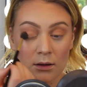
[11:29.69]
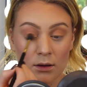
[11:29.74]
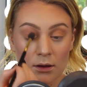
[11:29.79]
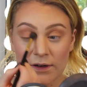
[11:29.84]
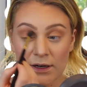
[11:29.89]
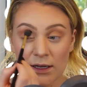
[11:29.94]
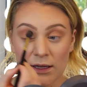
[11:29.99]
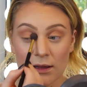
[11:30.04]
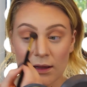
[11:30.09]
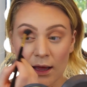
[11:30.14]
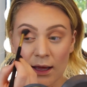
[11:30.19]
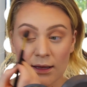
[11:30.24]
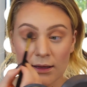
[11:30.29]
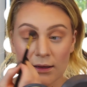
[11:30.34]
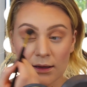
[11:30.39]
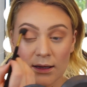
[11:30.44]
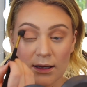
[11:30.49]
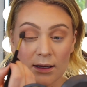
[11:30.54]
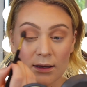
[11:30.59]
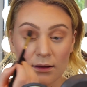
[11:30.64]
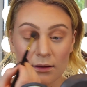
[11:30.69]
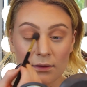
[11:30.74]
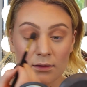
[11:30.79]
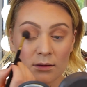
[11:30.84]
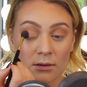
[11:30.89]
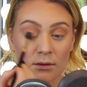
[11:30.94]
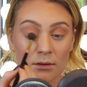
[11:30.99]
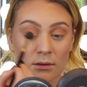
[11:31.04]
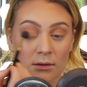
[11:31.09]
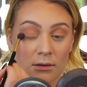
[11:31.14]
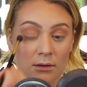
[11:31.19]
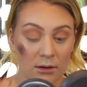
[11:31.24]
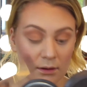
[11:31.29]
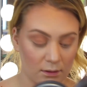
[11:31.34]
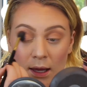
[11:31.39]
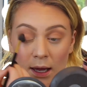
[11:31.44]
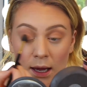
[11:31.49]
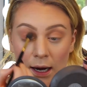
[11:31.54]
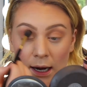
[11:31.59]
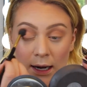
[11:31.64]
Very lightly.
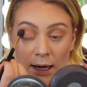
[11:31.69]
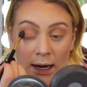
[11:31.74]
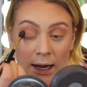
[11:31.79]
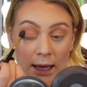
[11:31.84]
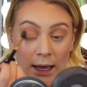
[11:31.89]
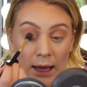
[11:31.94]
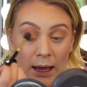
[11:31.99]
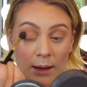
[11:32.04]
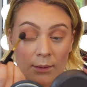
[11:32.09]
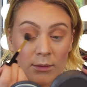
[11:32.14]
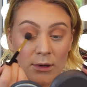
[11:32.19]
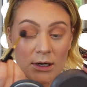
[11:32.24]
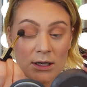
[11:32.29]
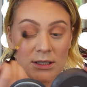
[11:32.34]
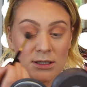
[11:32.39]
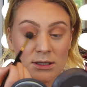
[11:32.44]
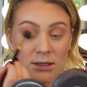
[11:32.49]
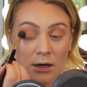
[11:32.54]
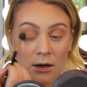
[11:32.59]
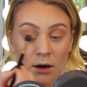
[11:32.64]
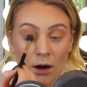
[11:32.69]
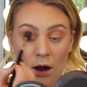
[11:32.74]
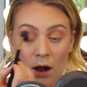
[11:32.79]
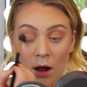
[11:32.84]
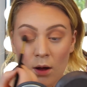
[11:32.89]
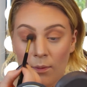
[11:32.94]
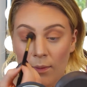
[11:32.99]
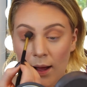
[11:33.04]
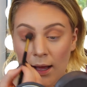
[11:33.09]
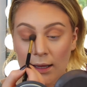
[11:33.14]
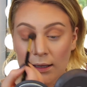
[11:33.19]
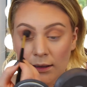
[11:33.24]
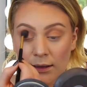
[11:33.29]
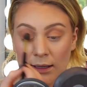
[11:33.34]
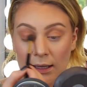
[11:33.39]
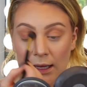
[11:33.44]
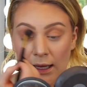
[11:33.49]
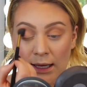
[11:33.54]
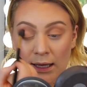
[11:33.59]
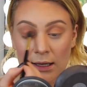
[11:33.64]
And I am gonna start on my
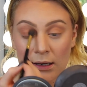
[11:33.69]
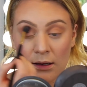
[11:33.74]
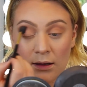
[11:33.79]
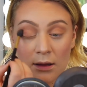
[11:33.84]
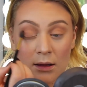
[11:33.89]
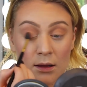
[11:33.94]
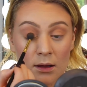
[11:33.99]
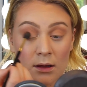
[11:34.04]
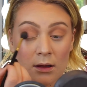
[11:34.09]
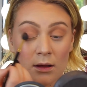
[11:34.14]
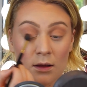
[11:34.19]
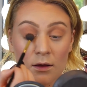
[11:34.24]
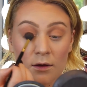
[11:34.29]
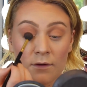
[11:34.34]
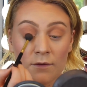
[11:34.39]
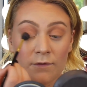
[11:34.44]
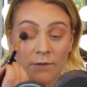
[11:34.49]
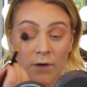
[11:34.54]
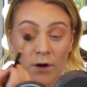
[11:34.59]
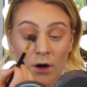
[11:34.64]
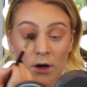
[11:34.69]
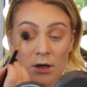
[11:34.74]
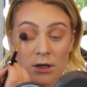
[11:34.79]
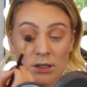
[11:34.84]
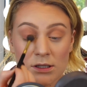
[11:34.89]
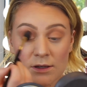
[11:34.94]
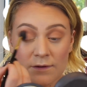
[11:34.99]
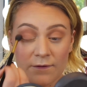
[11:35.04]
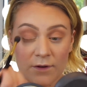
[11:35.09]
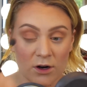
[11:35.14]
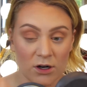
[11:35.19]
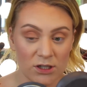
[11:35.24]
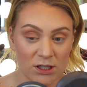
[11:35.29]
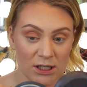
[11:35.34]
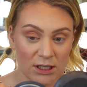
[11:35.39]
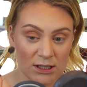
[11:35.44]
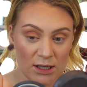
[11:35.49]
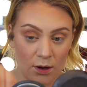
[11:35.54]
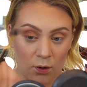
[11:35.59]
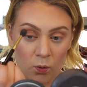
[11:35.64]
lid first
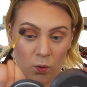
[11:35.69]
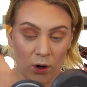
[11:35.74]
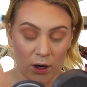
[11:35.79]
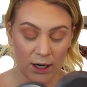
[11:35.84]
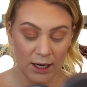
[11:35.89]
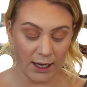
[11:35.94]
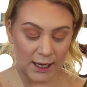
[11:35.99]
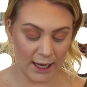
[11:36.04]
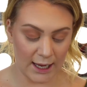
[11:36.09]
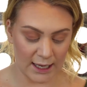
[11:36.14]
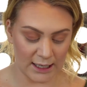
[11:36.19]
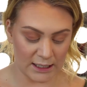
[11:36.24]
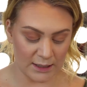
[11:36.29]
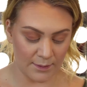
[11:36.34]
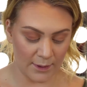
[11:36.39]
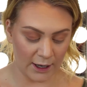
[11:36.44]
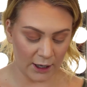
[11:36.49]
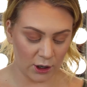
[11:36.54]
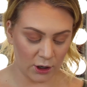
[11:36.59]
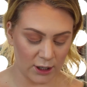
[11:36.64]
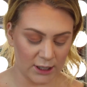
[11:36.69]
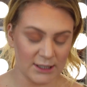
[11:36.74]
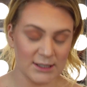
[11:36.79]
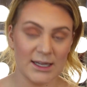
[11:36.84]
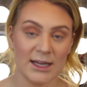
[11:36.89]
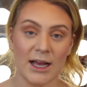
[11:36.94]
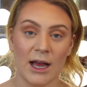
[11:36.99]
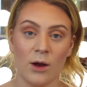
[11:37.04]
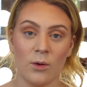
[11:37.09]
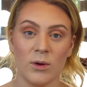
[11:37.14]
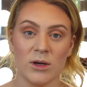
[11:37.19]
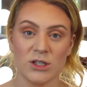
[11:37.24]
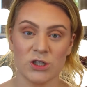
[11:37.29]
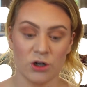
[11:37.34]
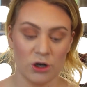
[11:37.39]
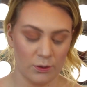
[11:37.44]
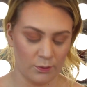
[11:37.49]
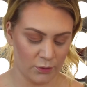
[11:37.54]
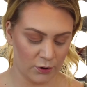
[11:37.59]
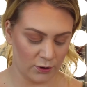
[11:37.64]
versus working it into my crease like I was
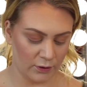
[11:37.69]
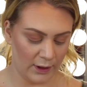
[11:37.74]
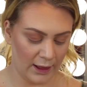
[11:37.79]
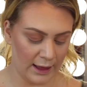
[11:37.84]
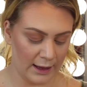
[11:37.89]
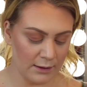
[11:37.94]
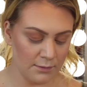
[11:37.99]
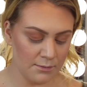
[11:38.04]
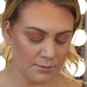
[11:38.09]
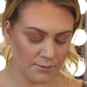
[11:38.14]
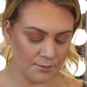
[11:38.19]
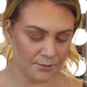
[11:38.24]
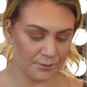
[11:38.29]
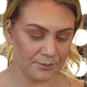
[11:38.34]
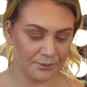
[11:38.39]
Creme Brûlée.